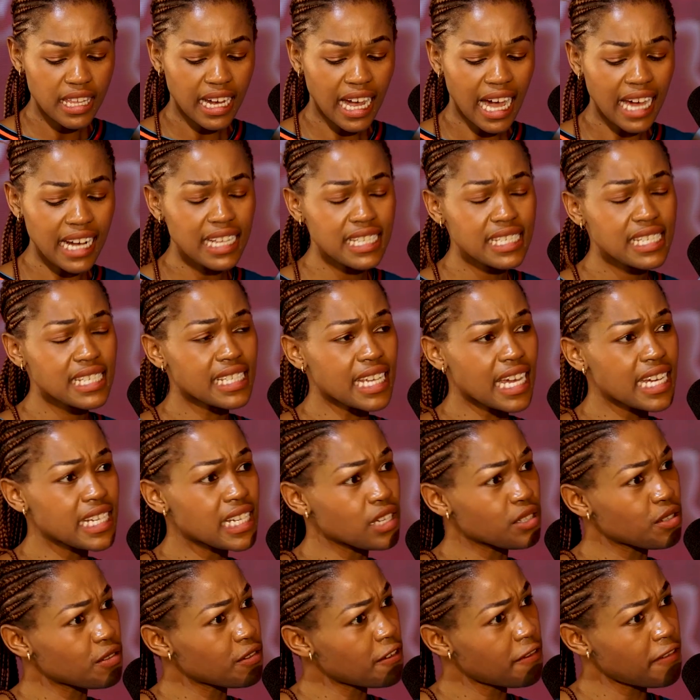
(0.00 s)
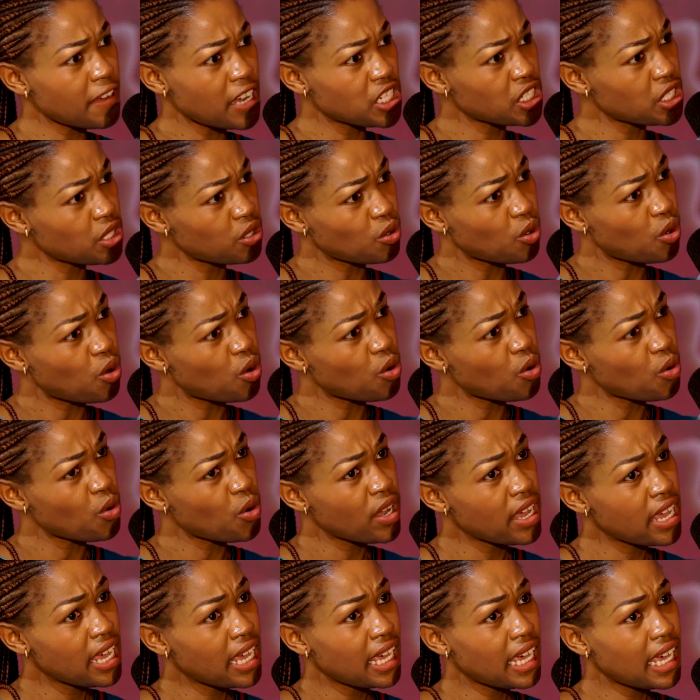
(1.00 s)
the current status of fashion
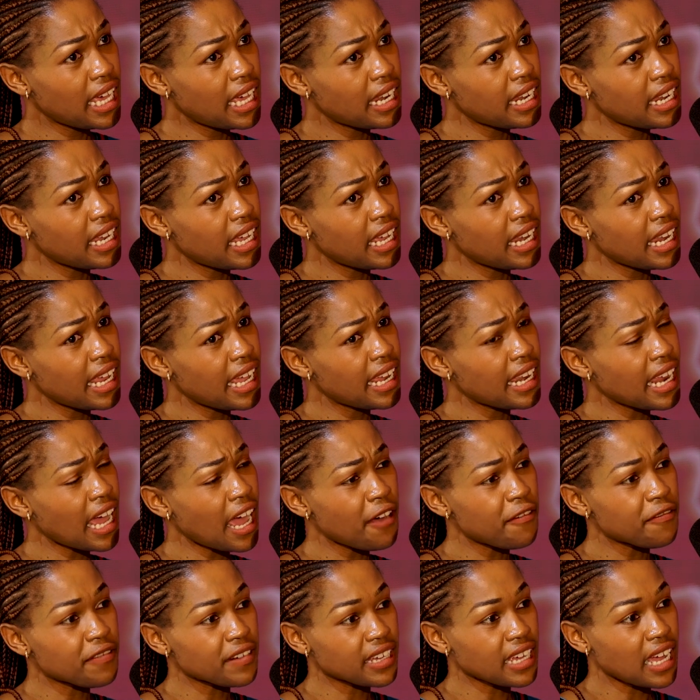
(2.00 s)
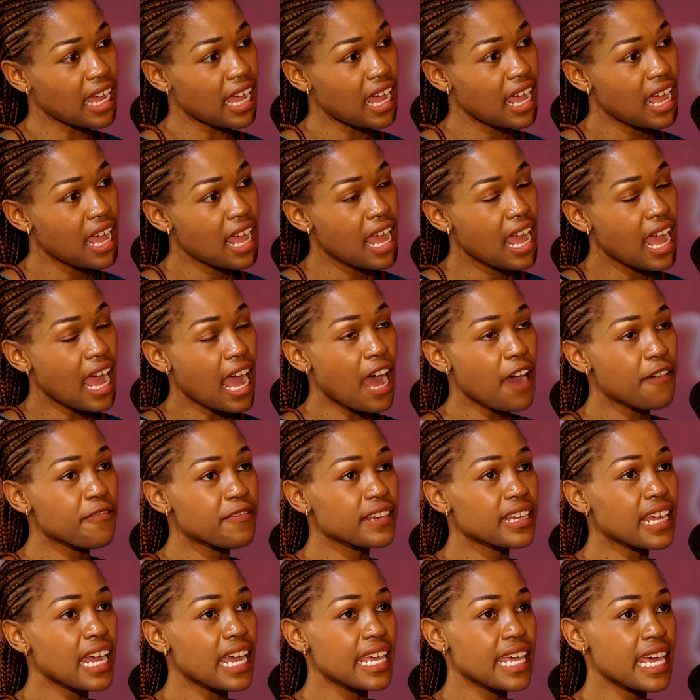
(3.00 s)
ngoku in Africa.
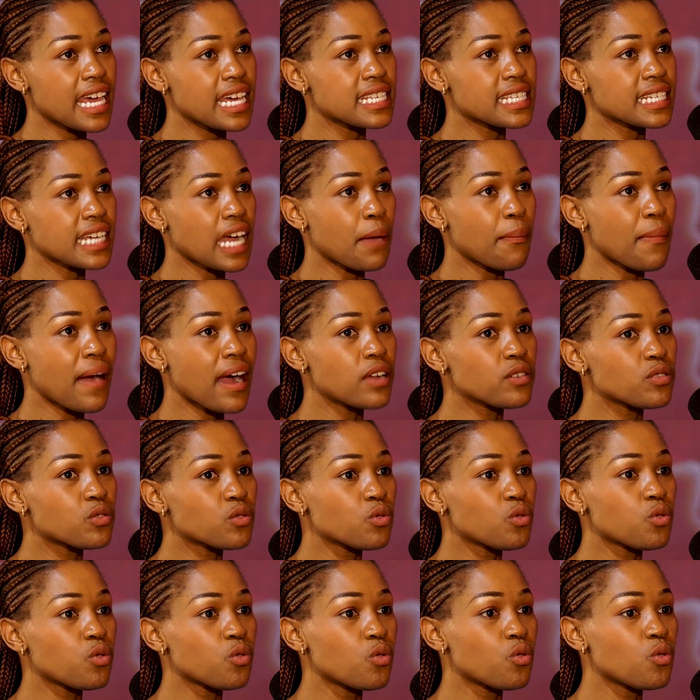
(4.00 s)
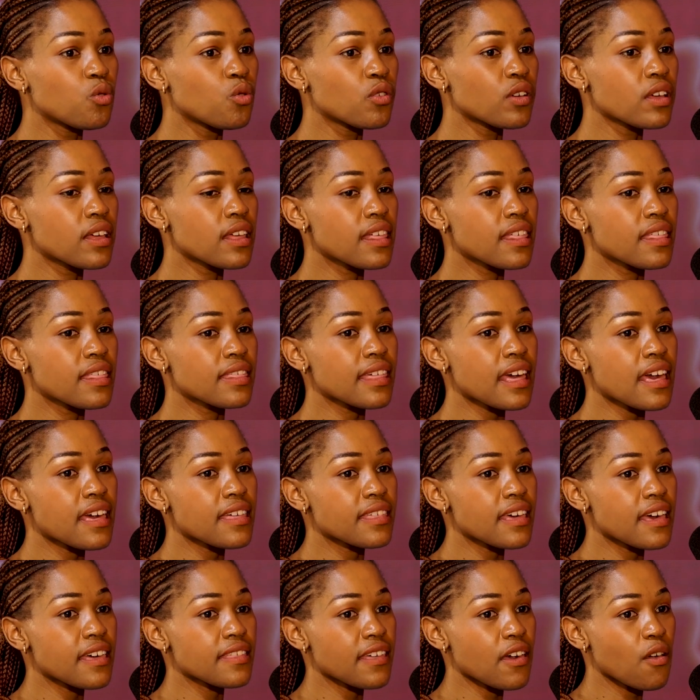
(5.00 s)
Africa, yes, ngabantu who
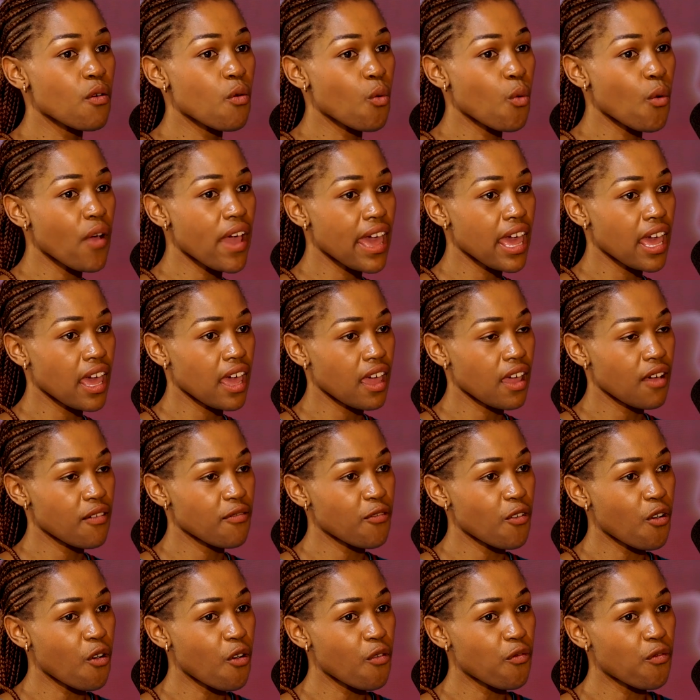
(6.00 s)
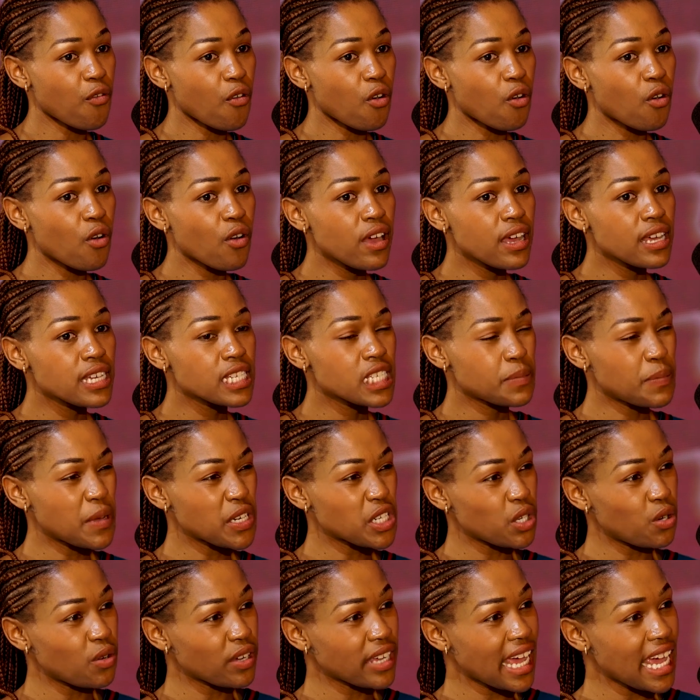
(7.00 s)
they wear for
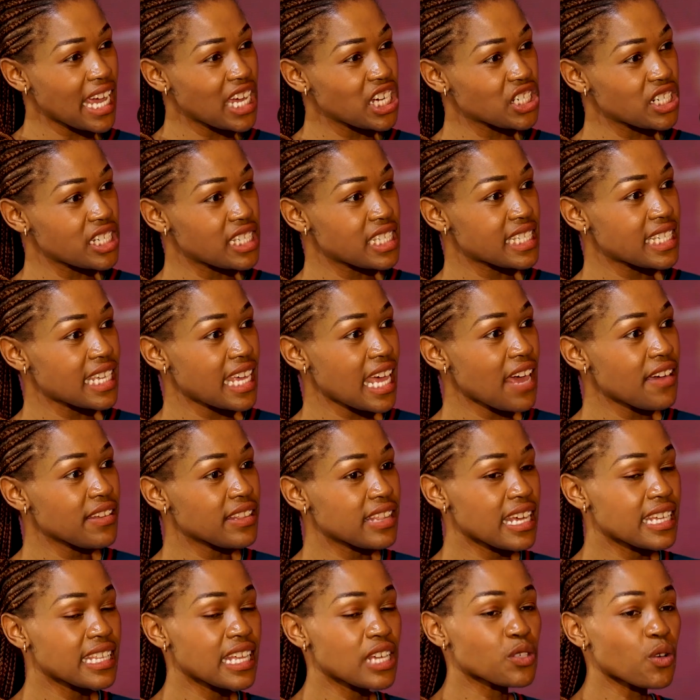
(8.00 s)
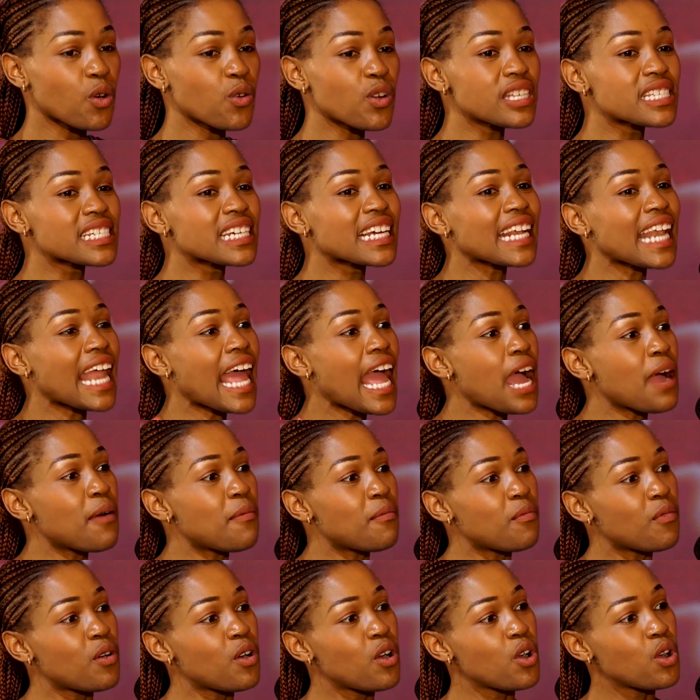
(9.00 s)
special occasions. There's always
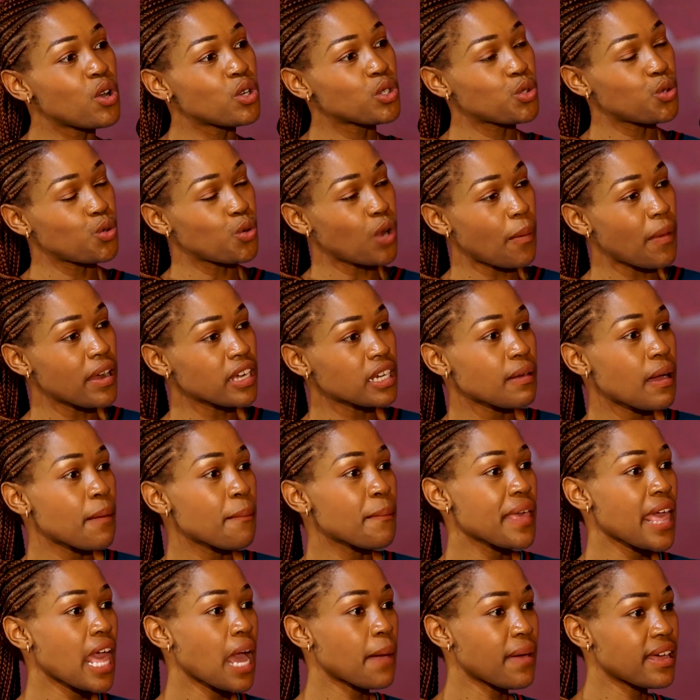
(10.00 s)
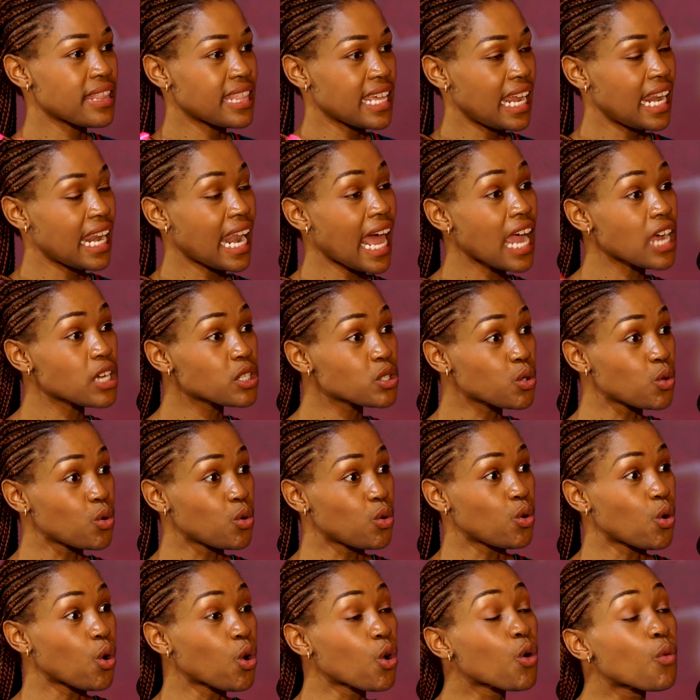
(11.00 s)
glam to abantu abamnyama. They like
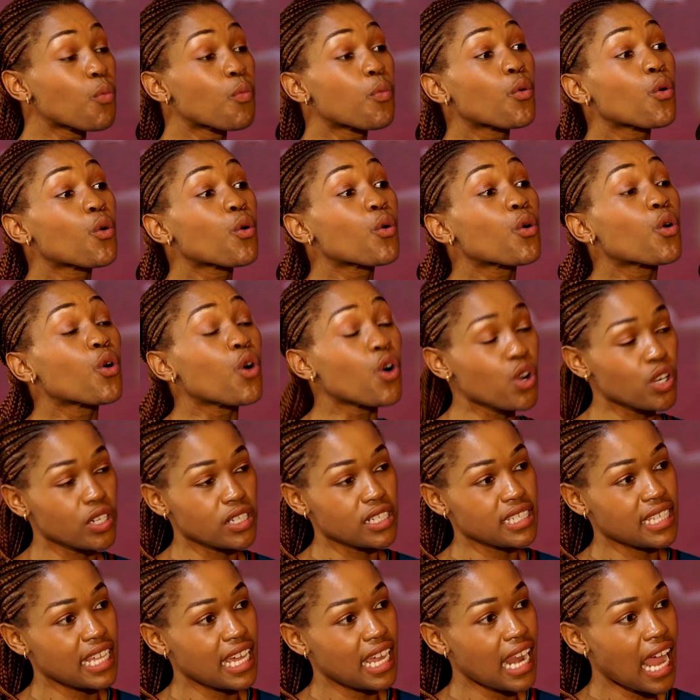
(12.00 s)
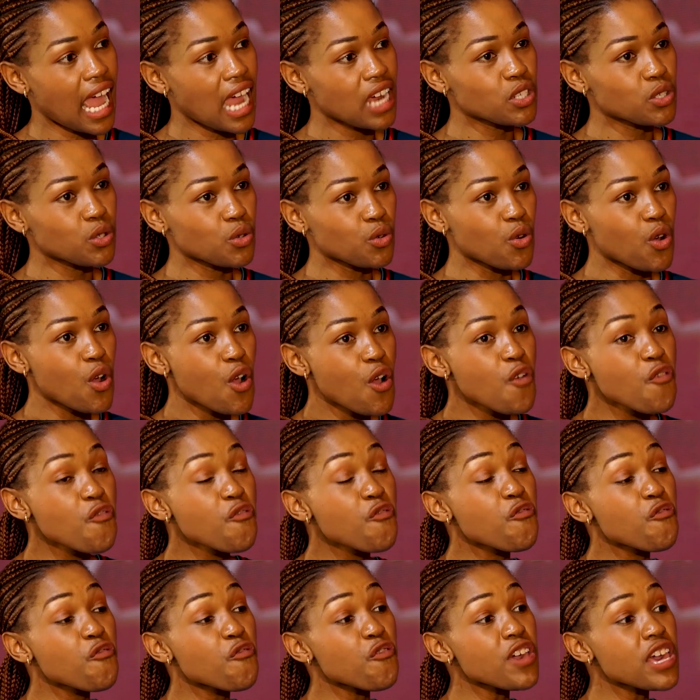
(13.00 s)
to look good. They like to
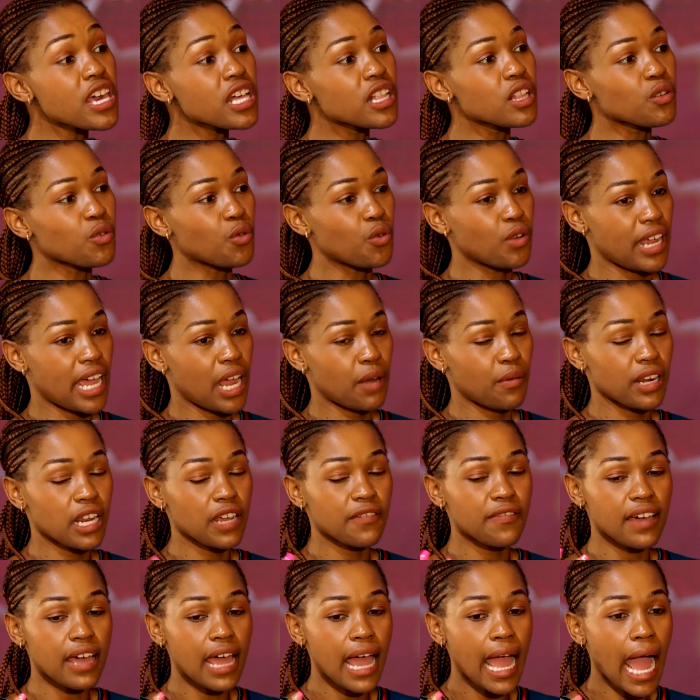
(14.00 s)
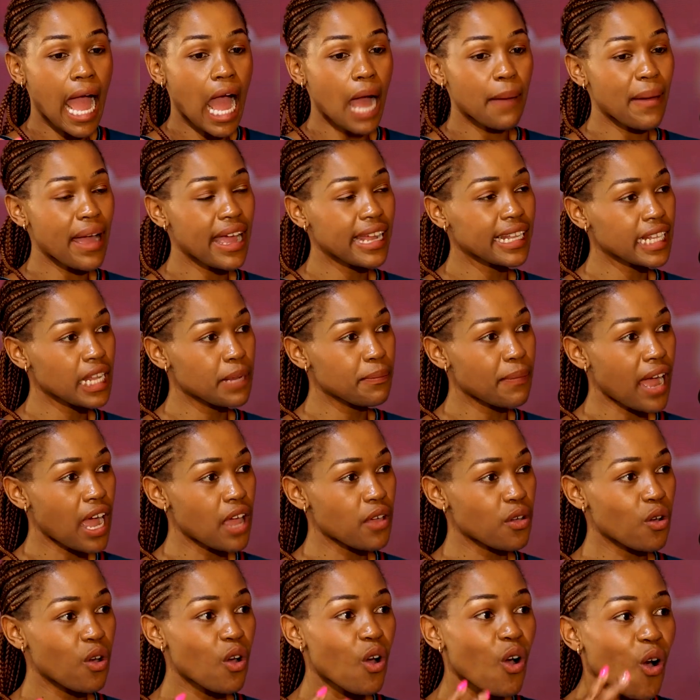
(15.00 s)
feel good, and whatever
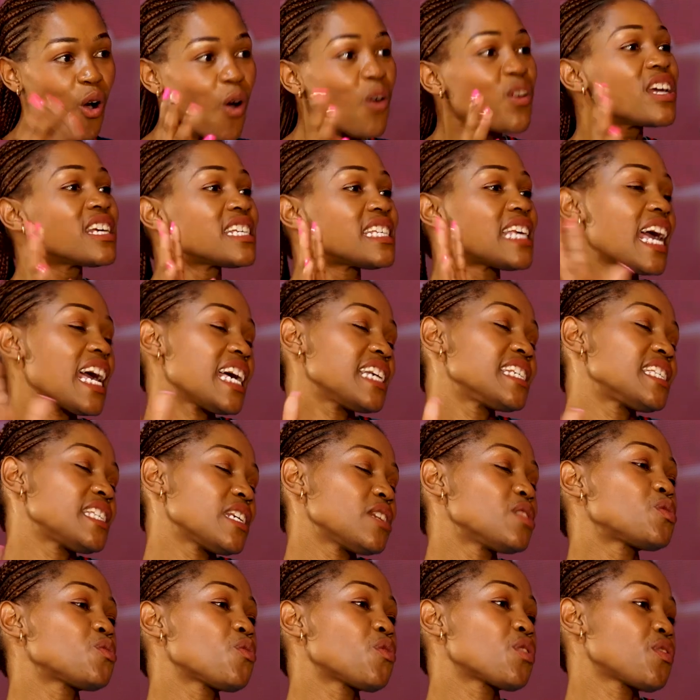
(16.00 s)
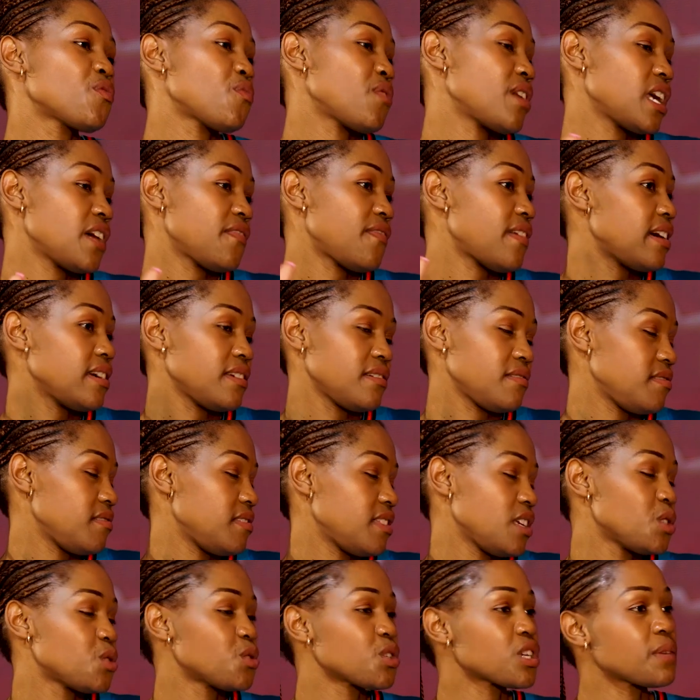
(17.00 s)
abayinxibayo always has the story, whatever
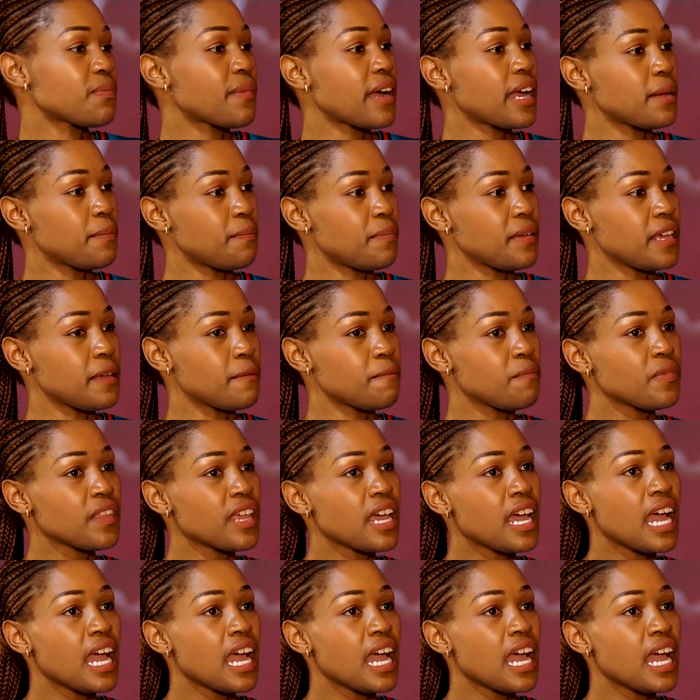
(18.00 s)
the story might be.